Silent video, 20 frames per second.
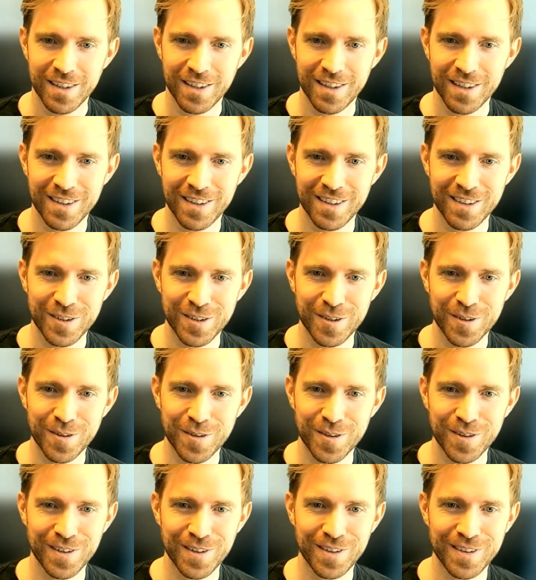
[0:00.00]

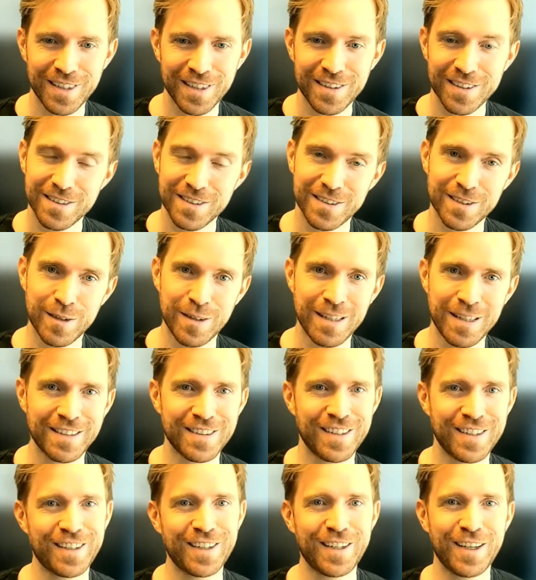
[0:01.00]
So that's
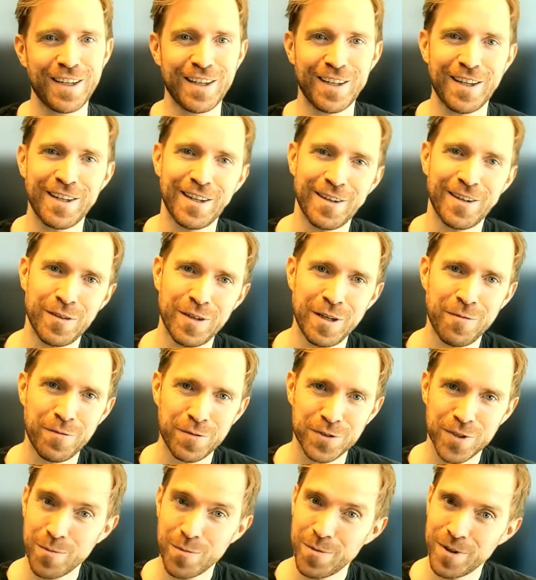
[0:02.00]
like
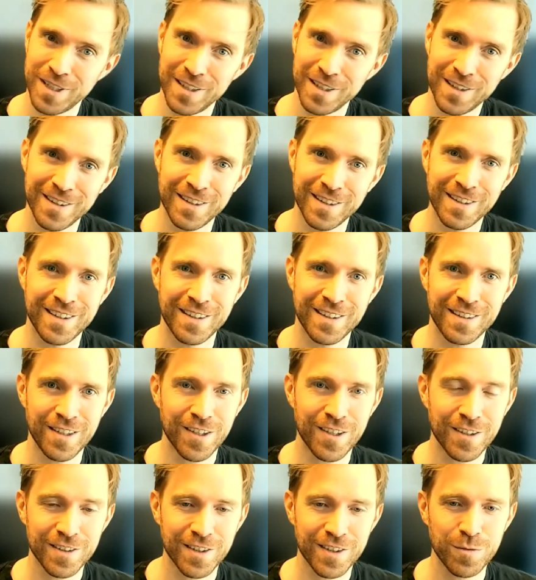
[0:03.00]
if someone in
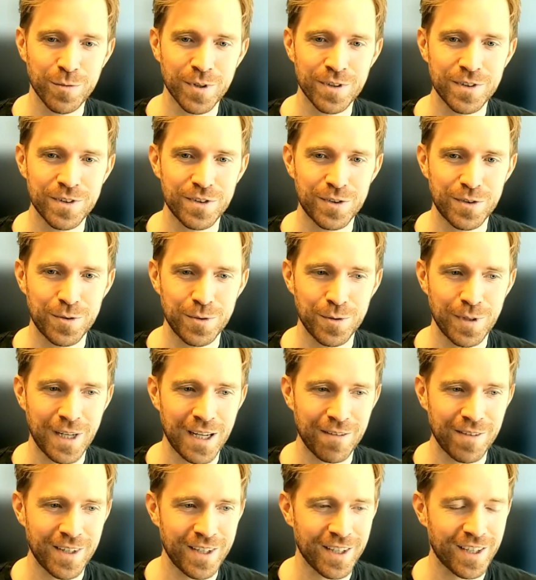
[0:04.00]
London wants to
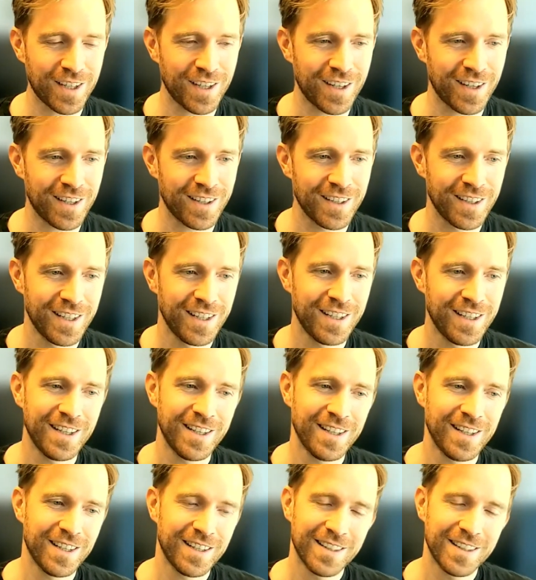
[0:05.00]
have like a
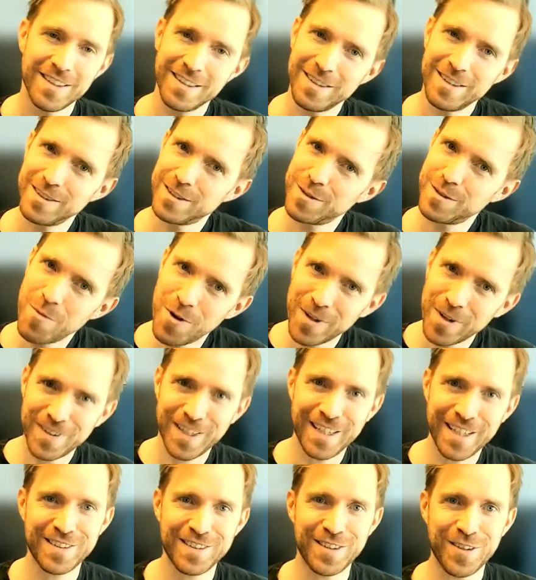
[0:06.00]
small
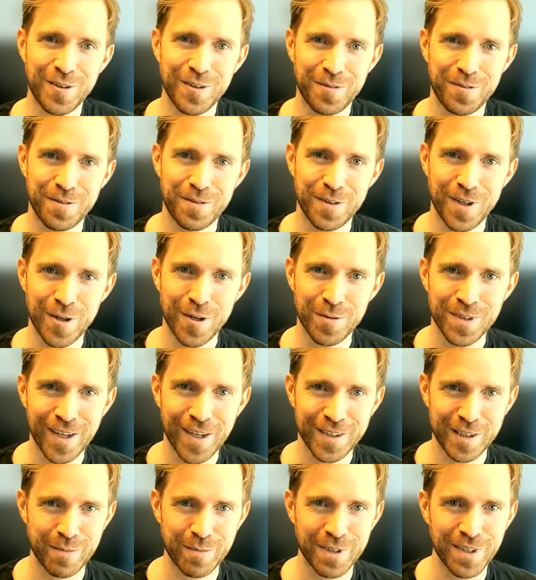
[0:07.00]
taste of how
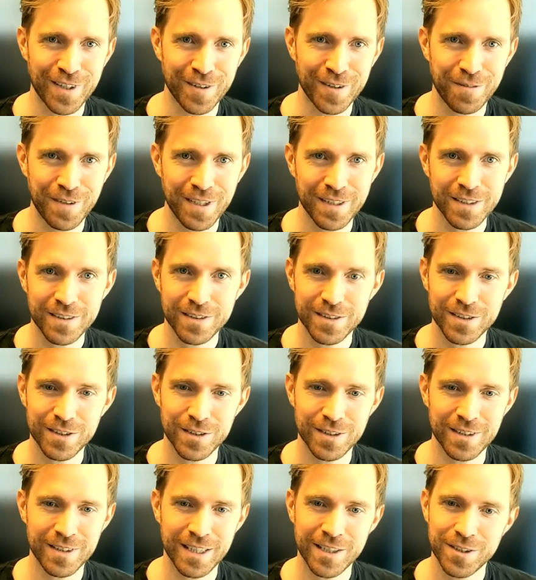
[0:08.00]
nasi padang feels,
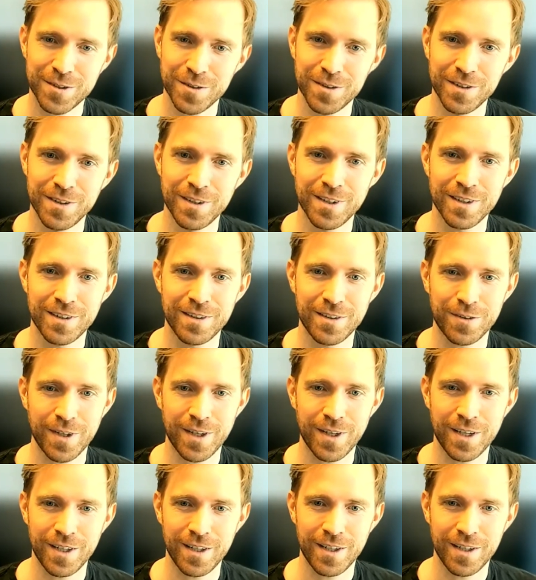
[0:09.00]
they should
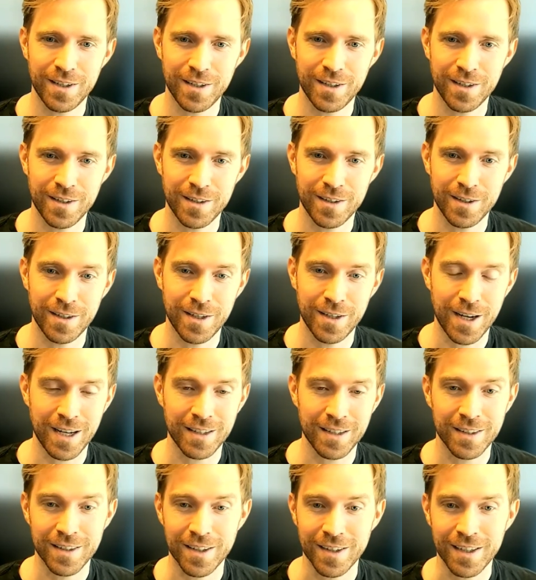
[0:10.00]
try
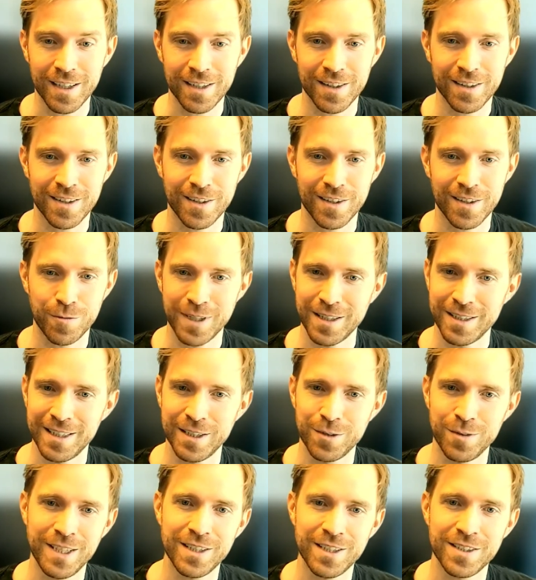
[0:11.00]
rendang in a real
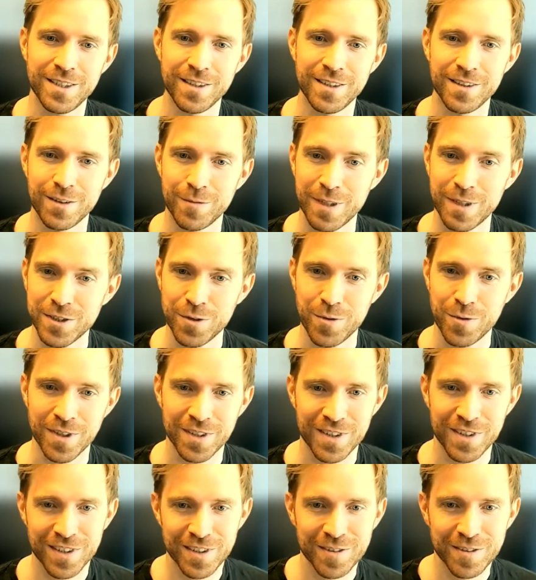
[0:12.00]
Indonesian
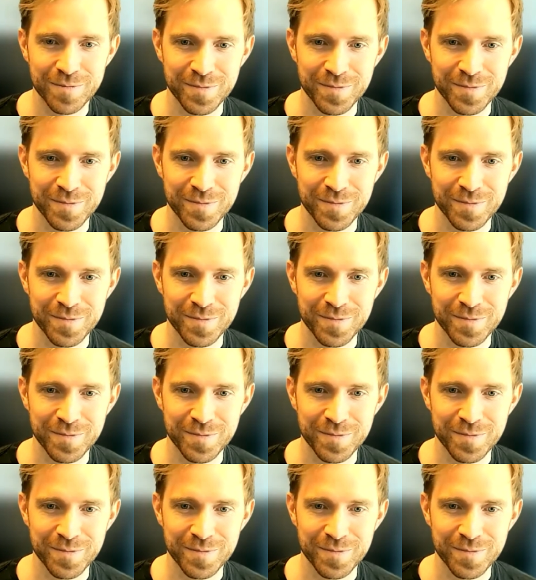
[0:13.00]
restaurant.